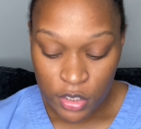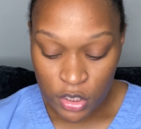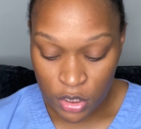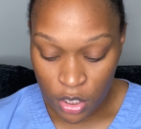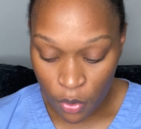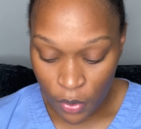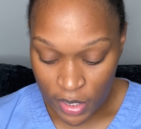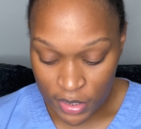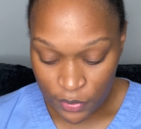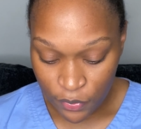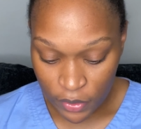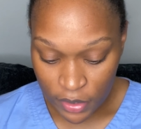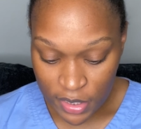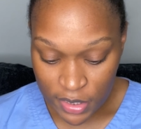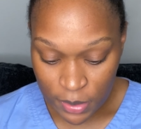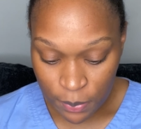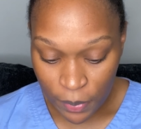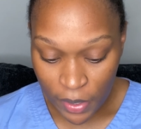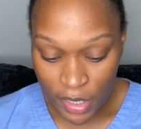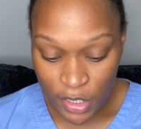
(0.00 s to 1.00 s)
So as for
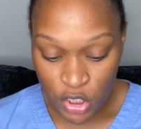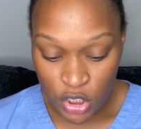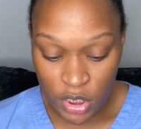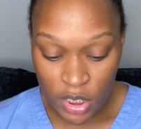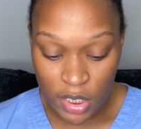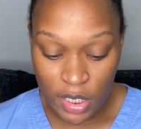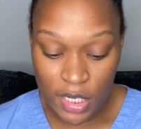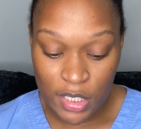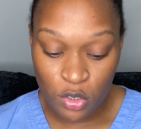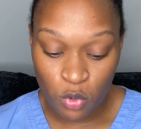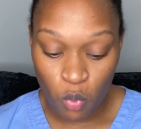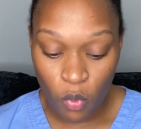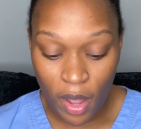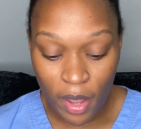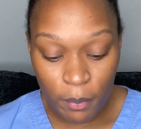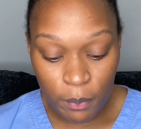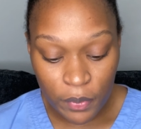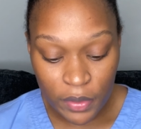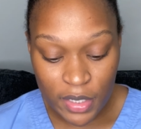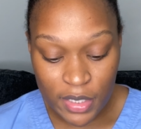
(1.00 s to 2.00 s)
this patient, his
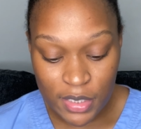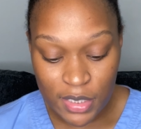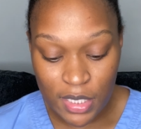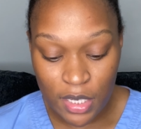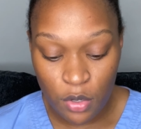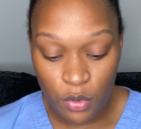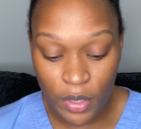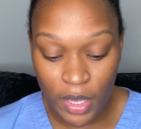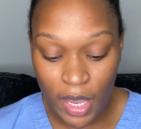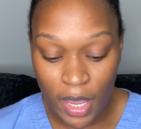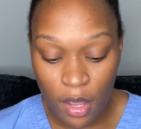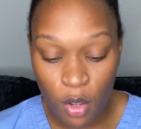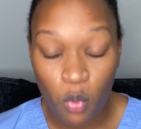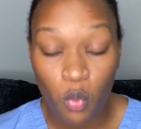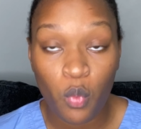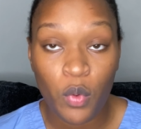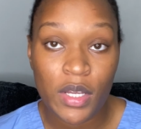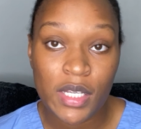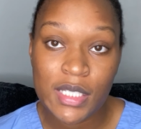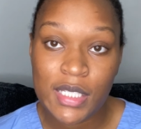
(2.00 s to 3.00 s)
white blood cell count
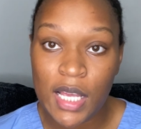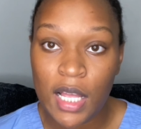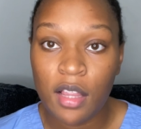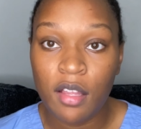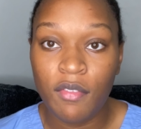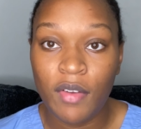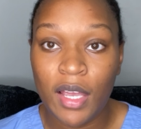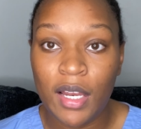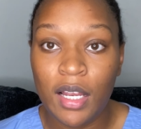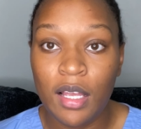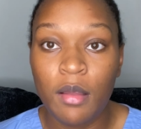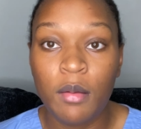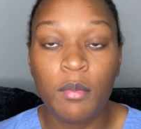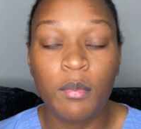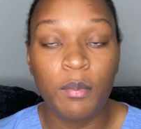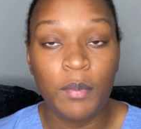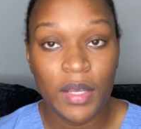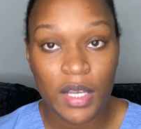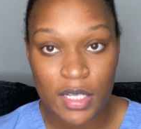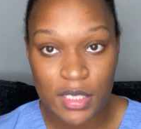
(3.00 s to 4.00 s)
was
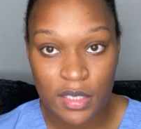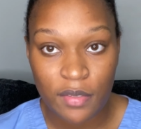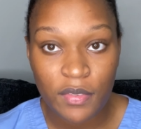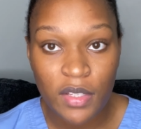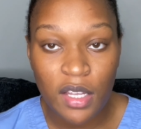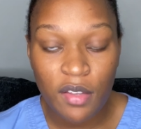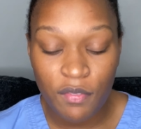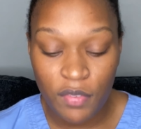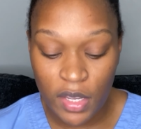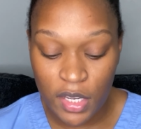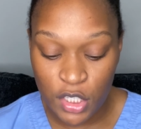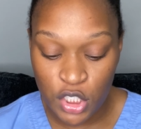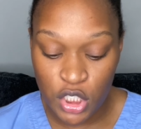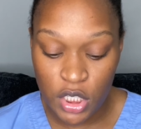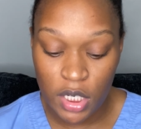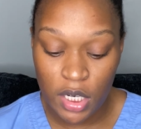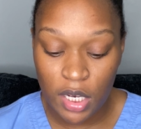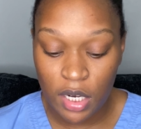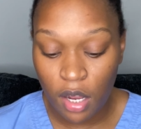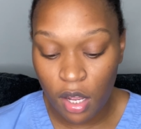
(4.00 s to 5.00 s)
elevated because of the
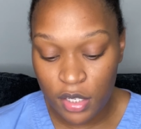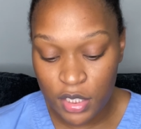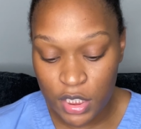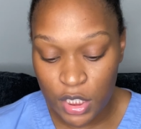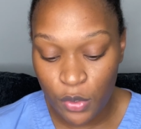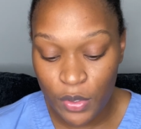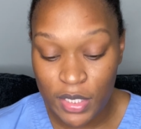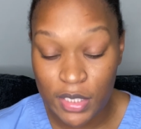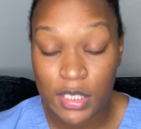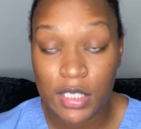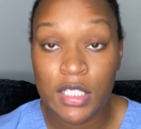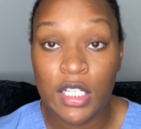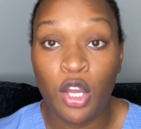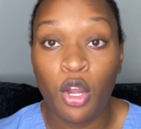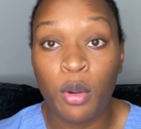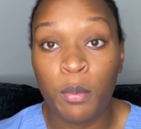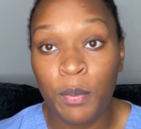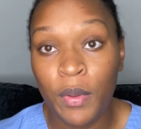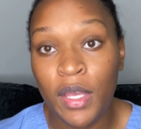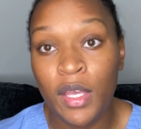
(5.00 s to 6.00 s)
infection and also his
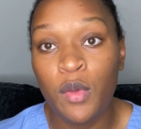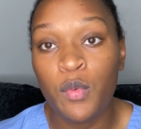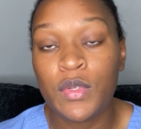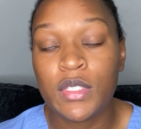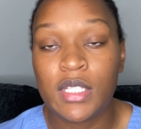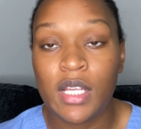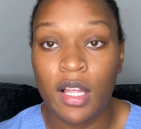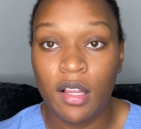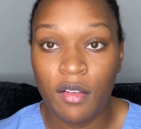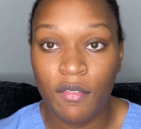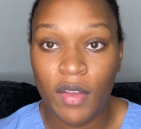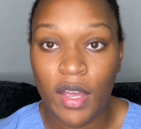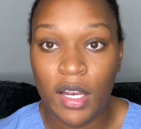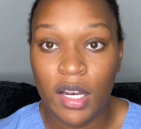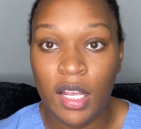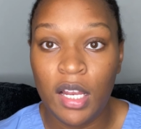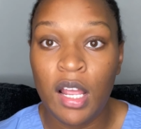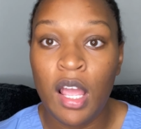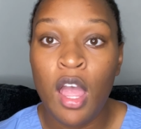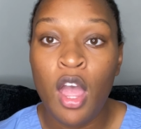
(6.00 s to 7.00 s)
CRP was
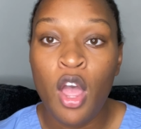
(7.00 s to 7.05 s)
elevated,